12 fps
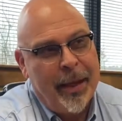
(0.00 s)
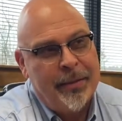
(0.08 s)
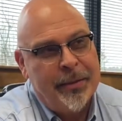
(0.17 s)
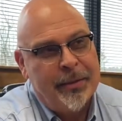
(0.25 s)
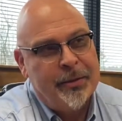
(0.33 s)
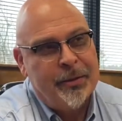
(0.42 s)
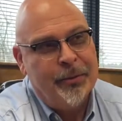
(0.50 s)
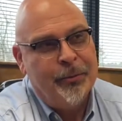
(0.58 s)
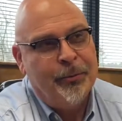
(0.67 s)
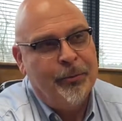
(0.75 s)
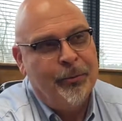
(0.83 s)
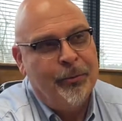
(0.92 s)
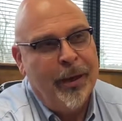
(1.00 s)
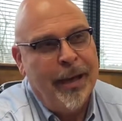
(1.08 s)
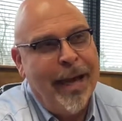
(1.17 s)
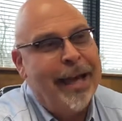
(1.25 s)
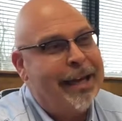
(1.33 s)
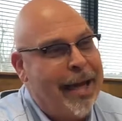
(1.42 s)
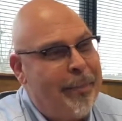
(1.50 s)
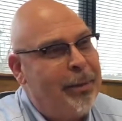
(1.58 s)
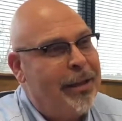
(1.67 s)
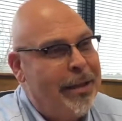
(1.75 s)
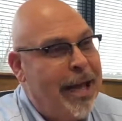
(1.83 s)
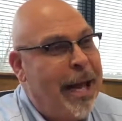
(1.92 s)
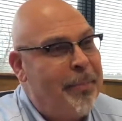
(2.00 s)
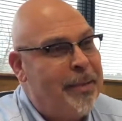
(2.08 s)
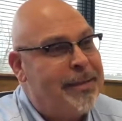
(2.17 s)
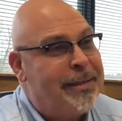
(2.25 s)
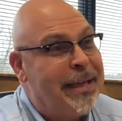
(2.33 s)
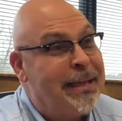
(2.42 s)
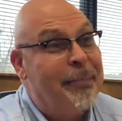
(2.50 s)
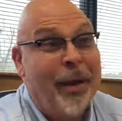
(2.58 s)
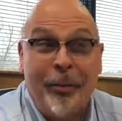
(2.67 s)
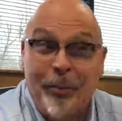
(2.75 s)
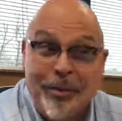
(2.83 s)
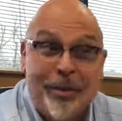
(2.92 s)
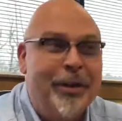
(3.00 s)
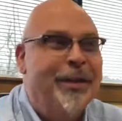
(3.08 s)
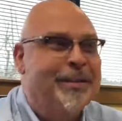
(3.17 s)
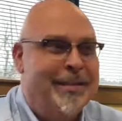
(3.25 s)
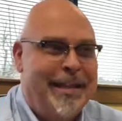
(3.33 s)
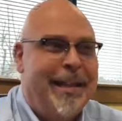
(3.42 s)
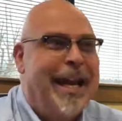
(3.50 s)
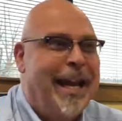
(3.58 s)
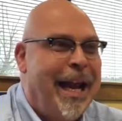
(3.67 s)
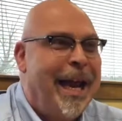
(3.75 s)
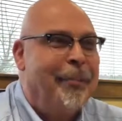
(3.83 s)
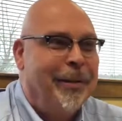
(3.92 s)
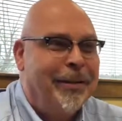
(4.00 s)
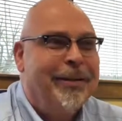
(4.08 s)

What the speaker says: to economically compensate them, and we're starting to see that happen.